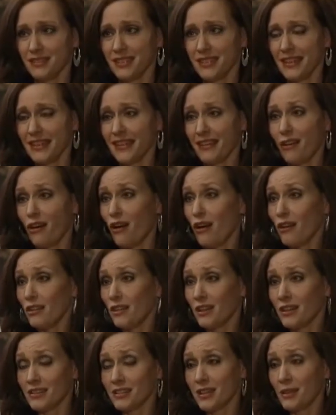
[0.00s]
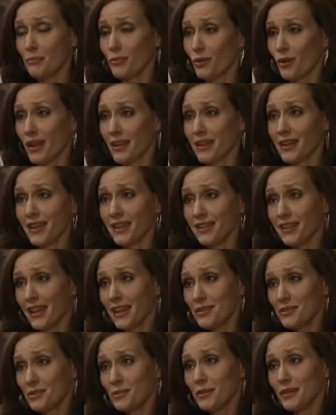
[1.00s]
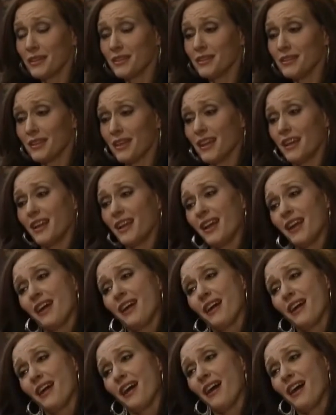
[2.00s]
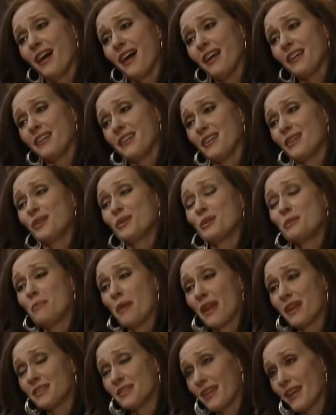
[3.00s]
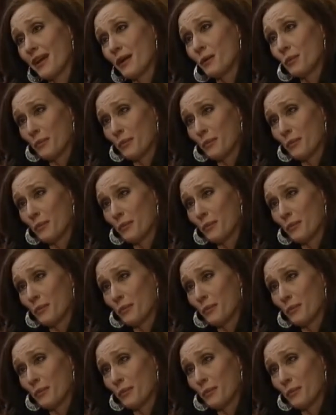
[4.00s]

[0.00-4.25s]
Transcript: Yeah, all locked up, but I can't get to it, and I need a good man to help